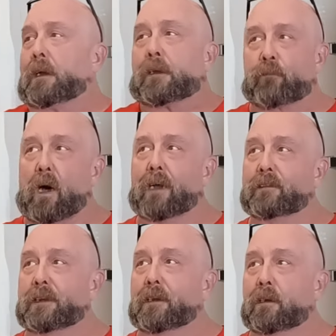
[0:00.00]

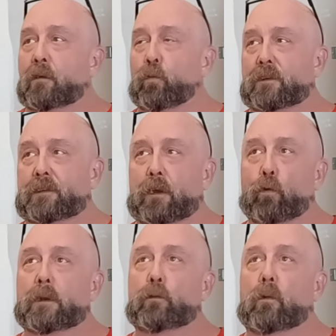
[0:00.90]
Invoxia was the
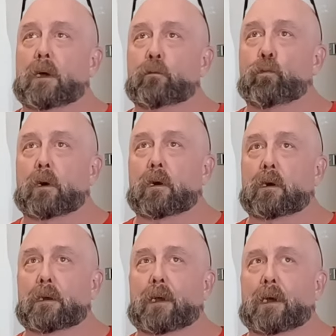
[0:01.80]
only one
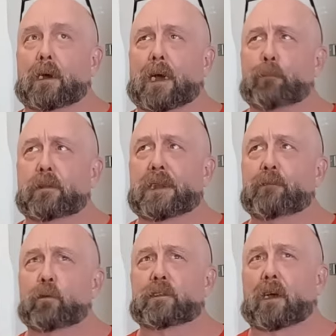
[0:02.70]
where I believe
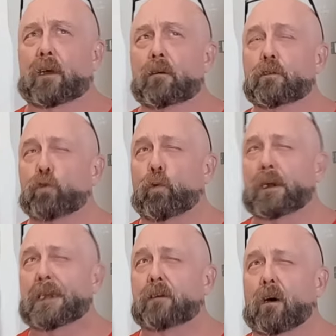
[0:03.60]
it was
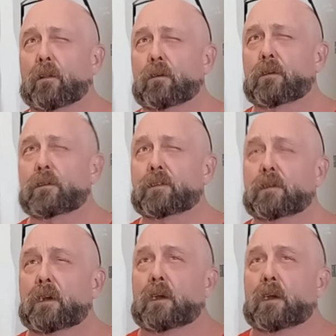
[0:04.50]
$120